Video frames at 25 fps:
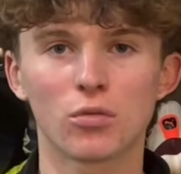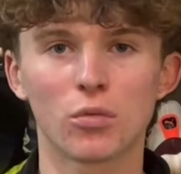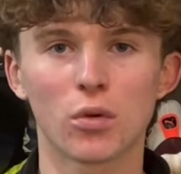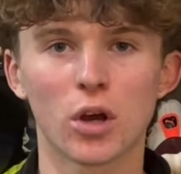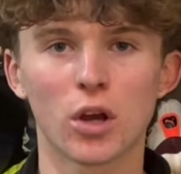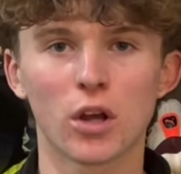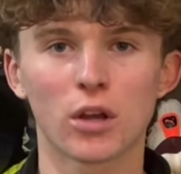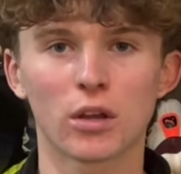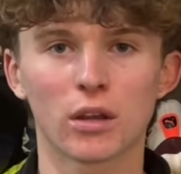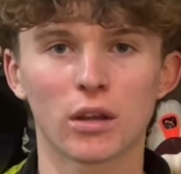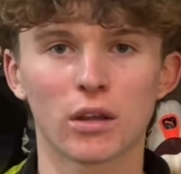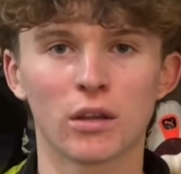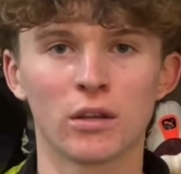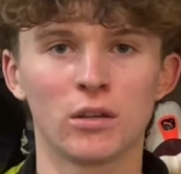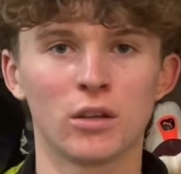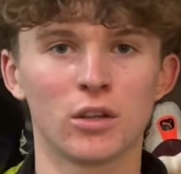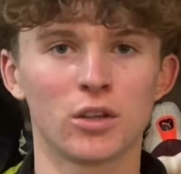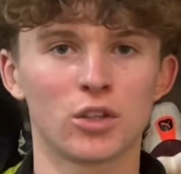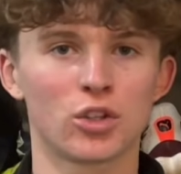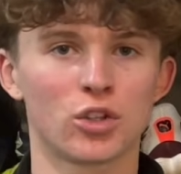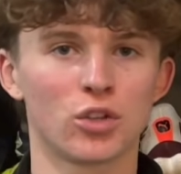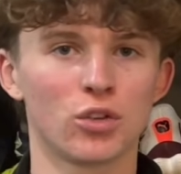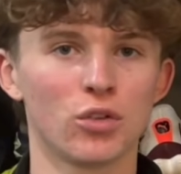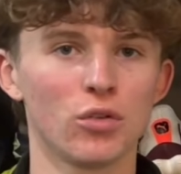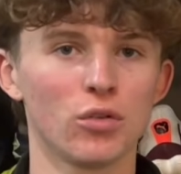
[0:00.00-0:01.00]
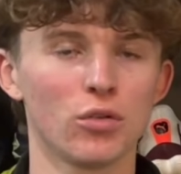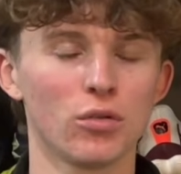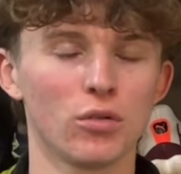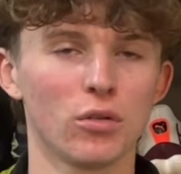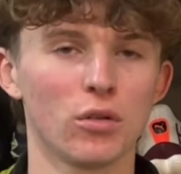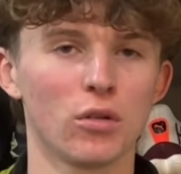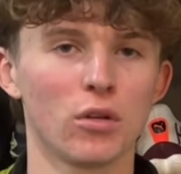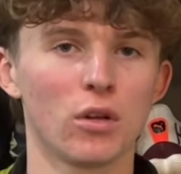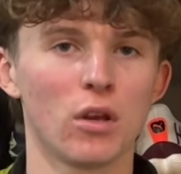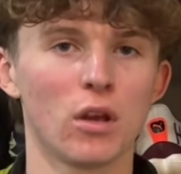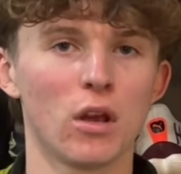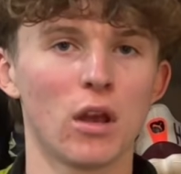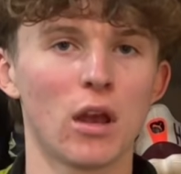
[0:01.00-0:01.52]
work in the shoe
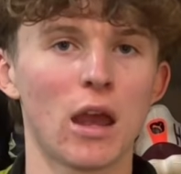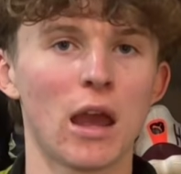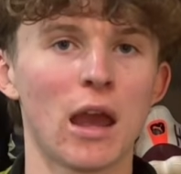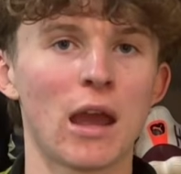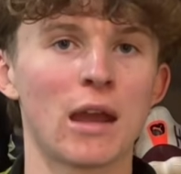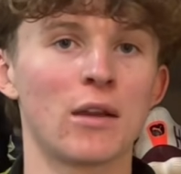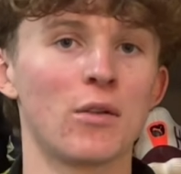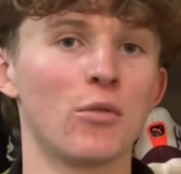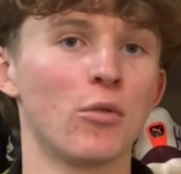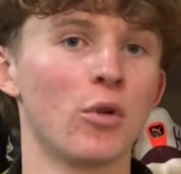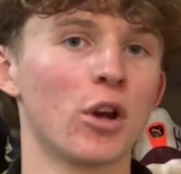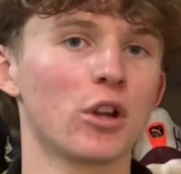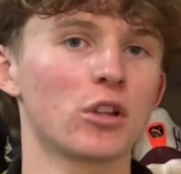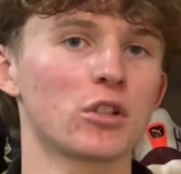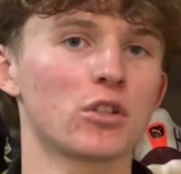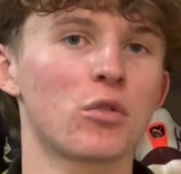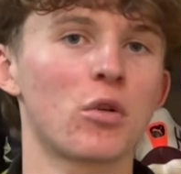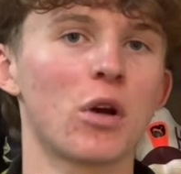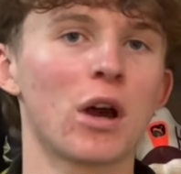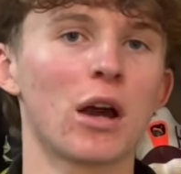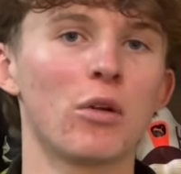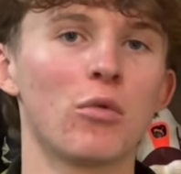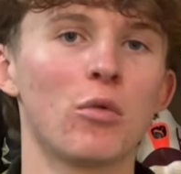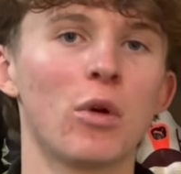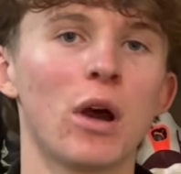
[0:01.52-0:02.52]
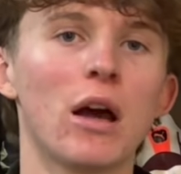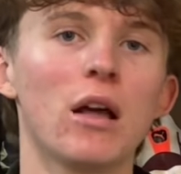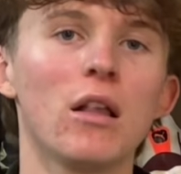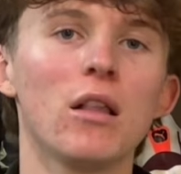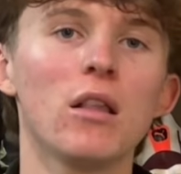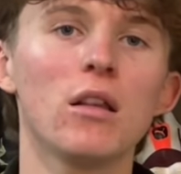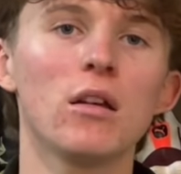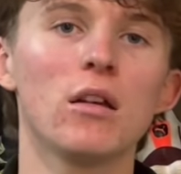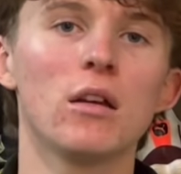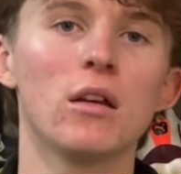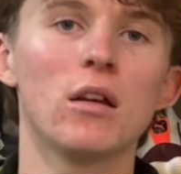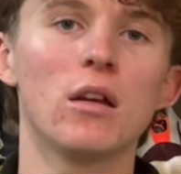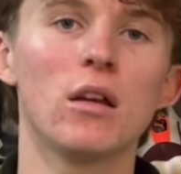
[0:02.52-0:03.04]
and it worked quite
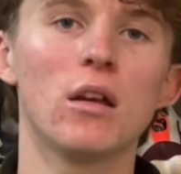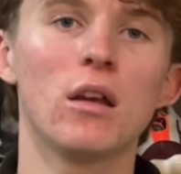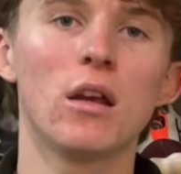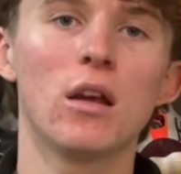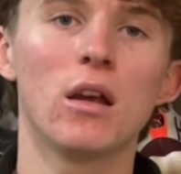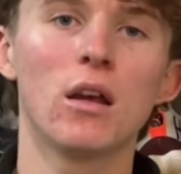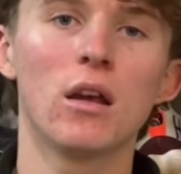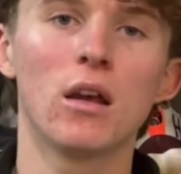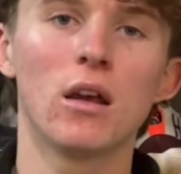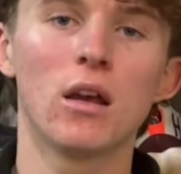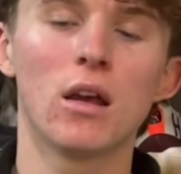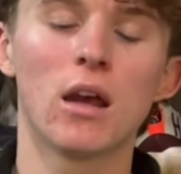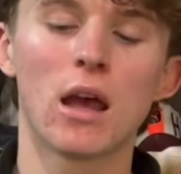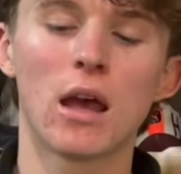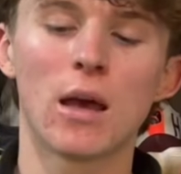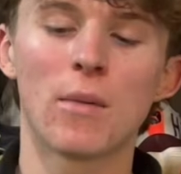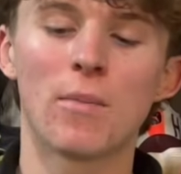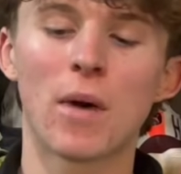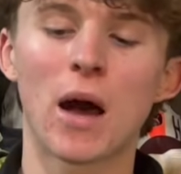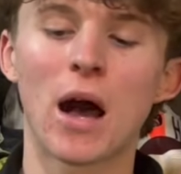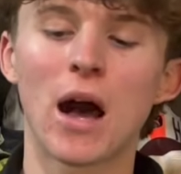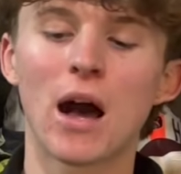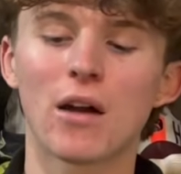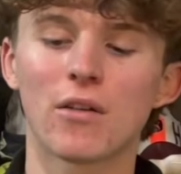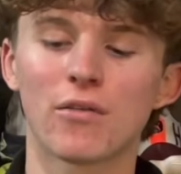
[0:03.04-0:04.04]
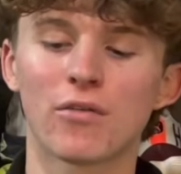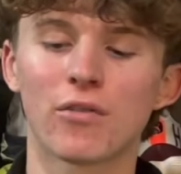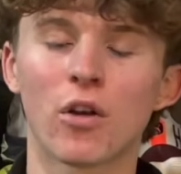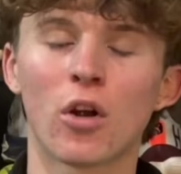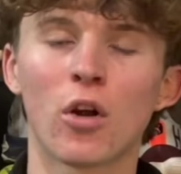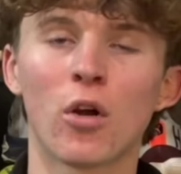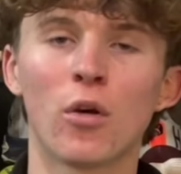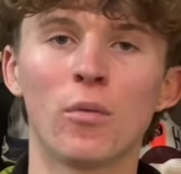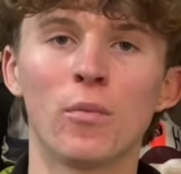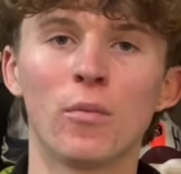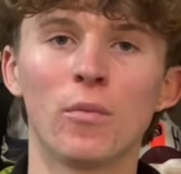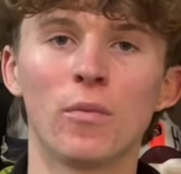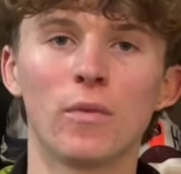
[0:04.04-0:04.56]
well, apart
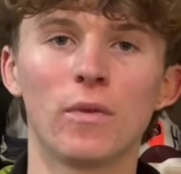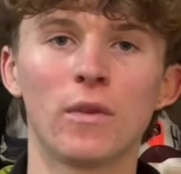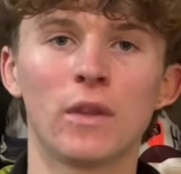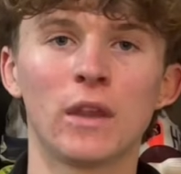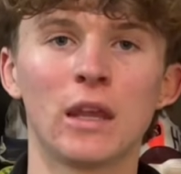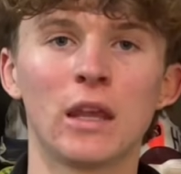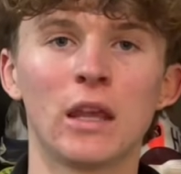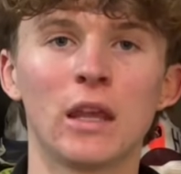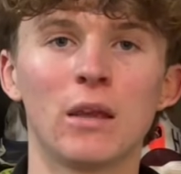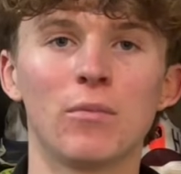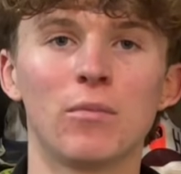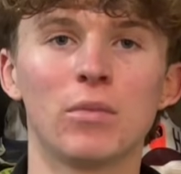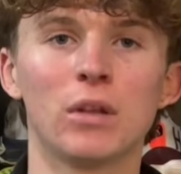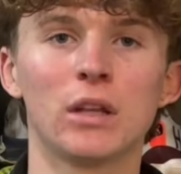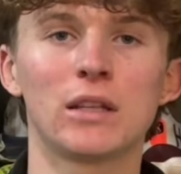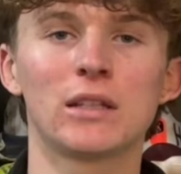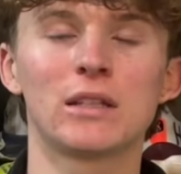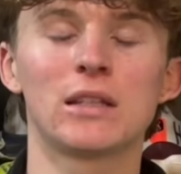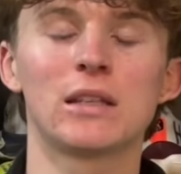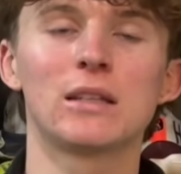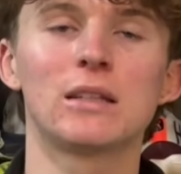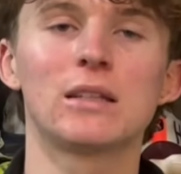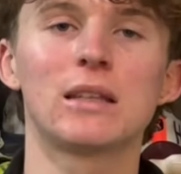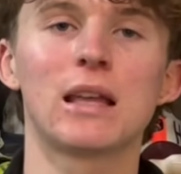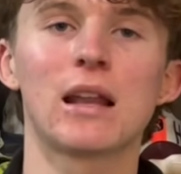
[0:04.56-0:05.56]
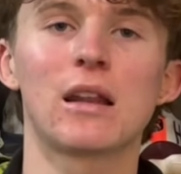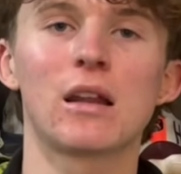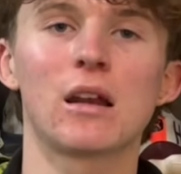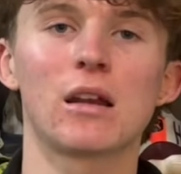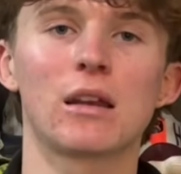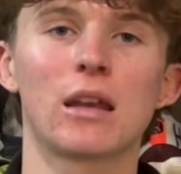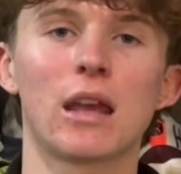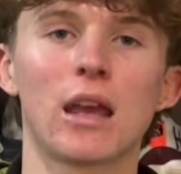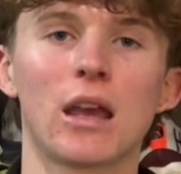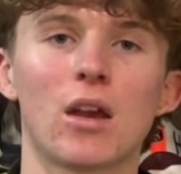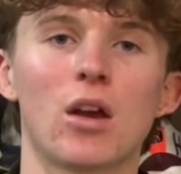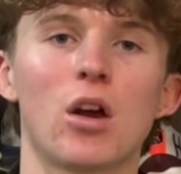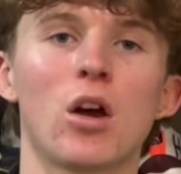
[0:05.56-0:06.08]
from the blisters that I
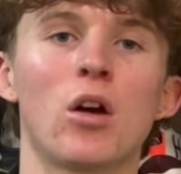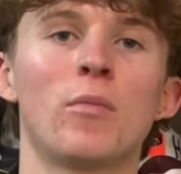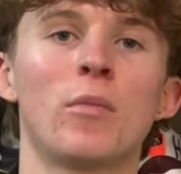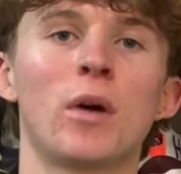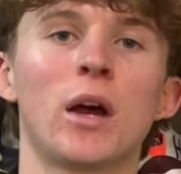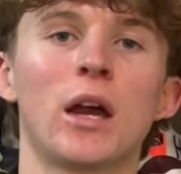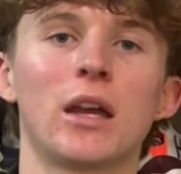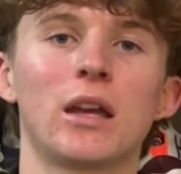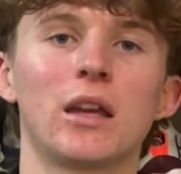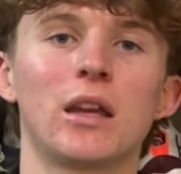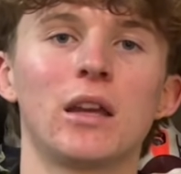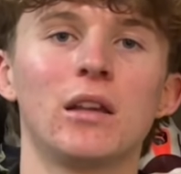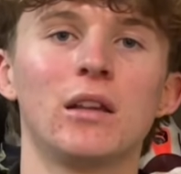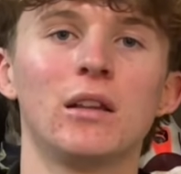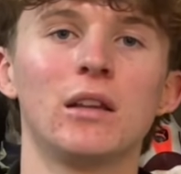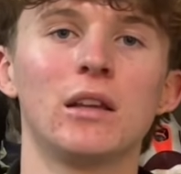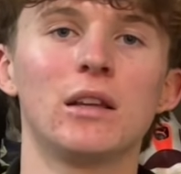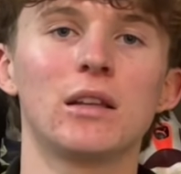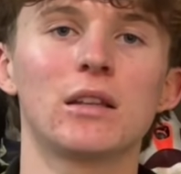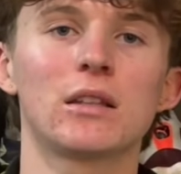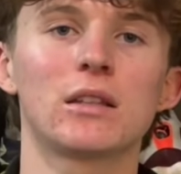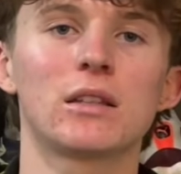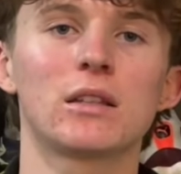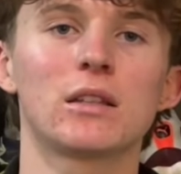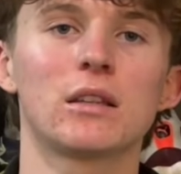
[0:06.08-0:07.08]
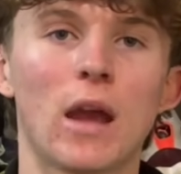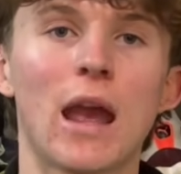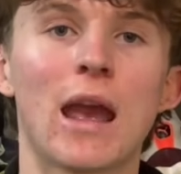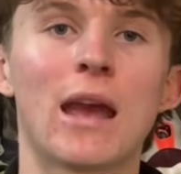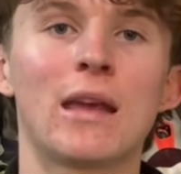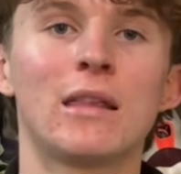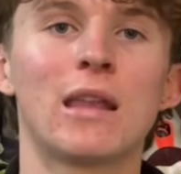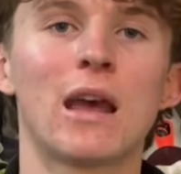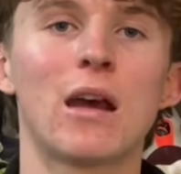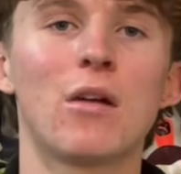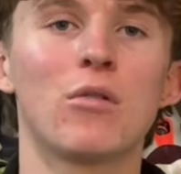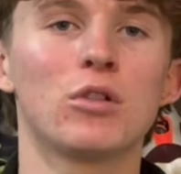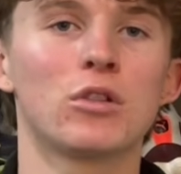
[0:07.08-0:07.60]
get on my Achilles,
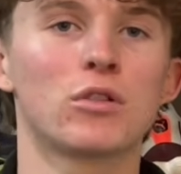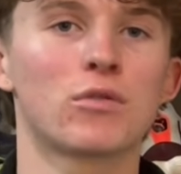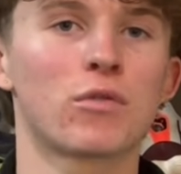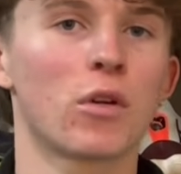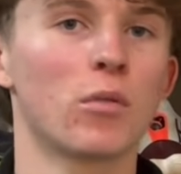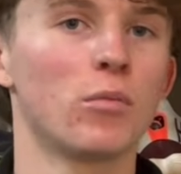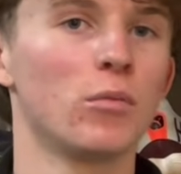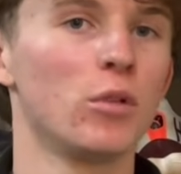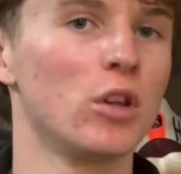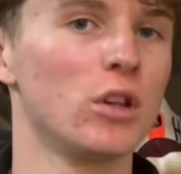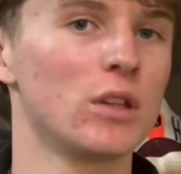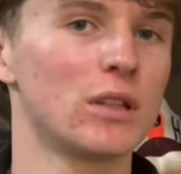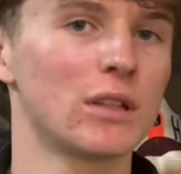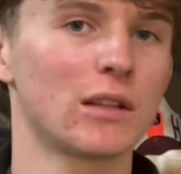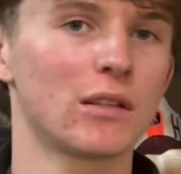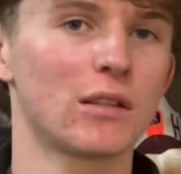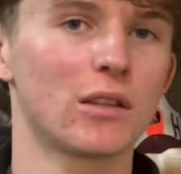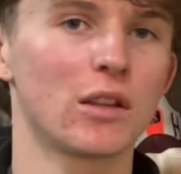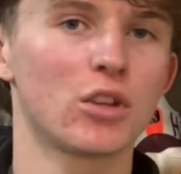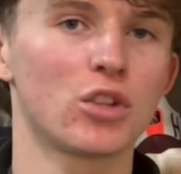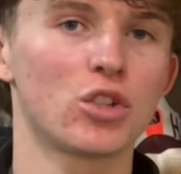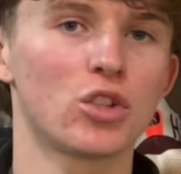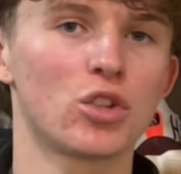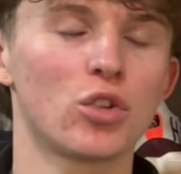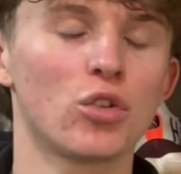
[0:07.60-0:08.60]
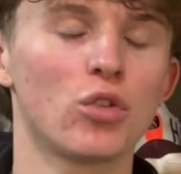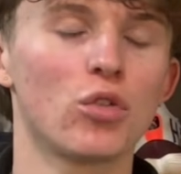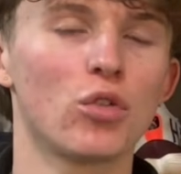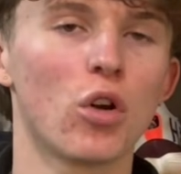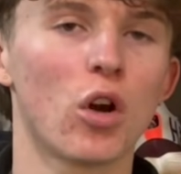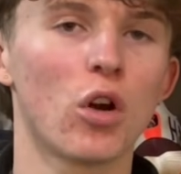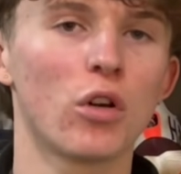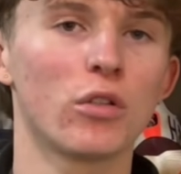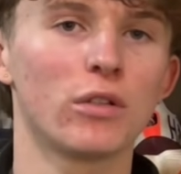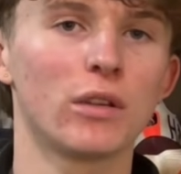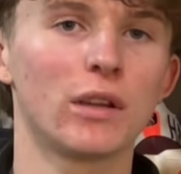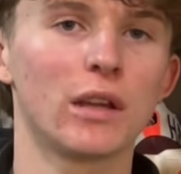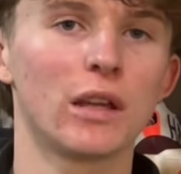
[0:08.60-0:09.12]
and that was from using this shoe
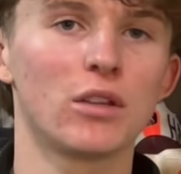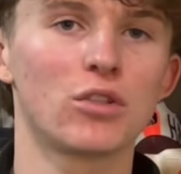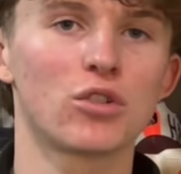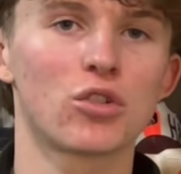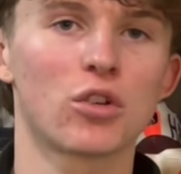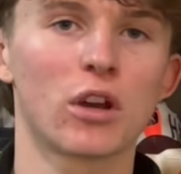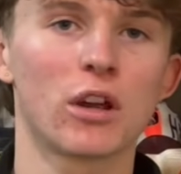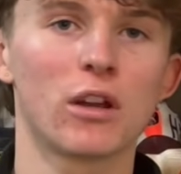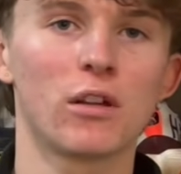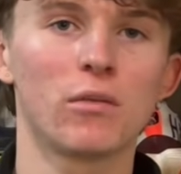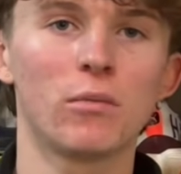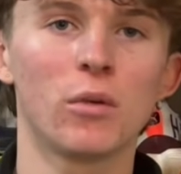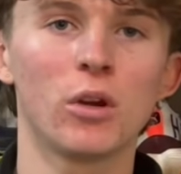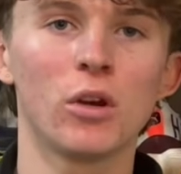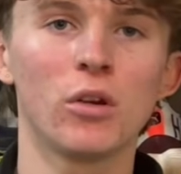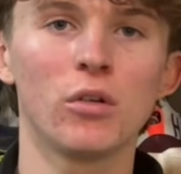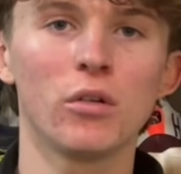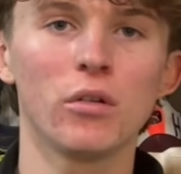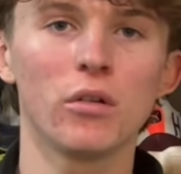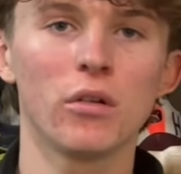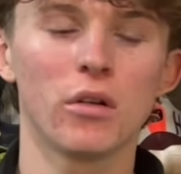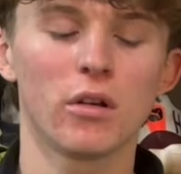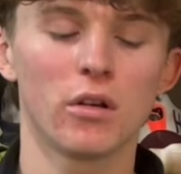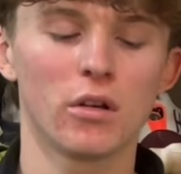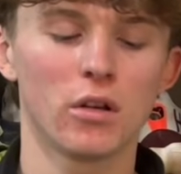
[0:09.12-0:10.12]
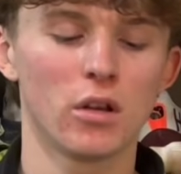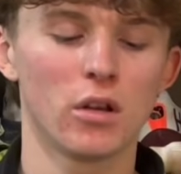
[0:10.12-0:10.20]
on the treadmill.